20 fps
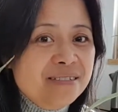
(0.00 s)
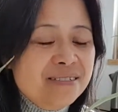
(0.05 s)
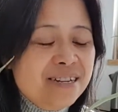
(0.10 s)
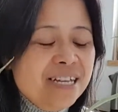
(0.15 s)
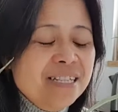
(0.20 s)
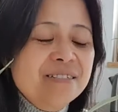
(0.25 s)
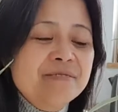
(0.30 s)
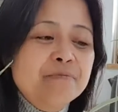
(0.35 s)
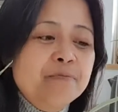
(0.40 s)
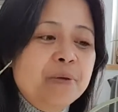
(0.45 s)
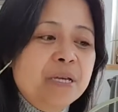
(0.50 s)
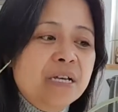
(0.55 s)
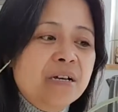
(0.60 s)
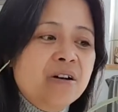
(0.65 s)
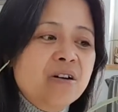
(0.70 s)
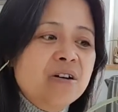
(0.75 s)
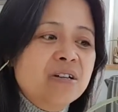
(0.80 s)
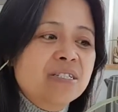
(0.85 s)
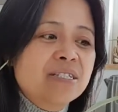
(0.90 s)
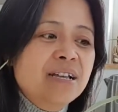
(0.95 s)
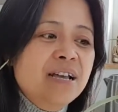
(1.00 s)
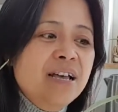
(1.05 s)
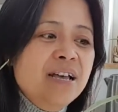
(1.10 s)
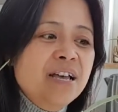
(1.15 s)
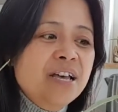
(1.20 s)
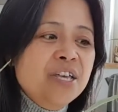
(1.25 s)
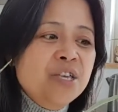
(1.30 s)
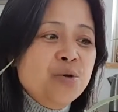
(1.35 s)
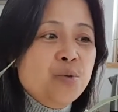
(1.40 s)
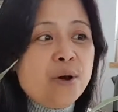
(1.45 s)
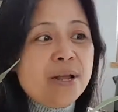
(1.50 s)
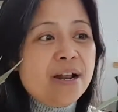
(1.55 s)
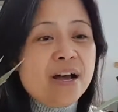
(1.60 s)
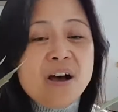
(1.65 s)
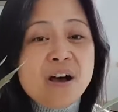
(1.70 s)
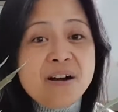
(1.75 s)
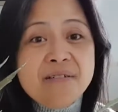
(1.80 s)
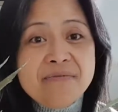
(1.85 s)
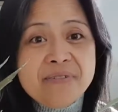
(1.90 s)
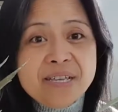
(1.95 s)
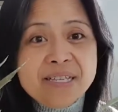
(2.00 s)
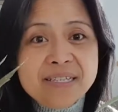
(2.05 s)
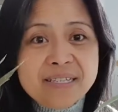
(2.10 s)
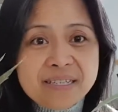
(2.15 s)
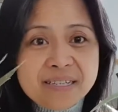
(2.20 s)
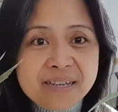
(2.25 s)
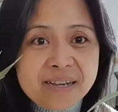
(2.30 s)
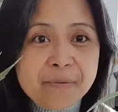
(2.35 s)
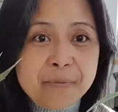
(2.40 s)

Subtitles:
not because you want to harvest a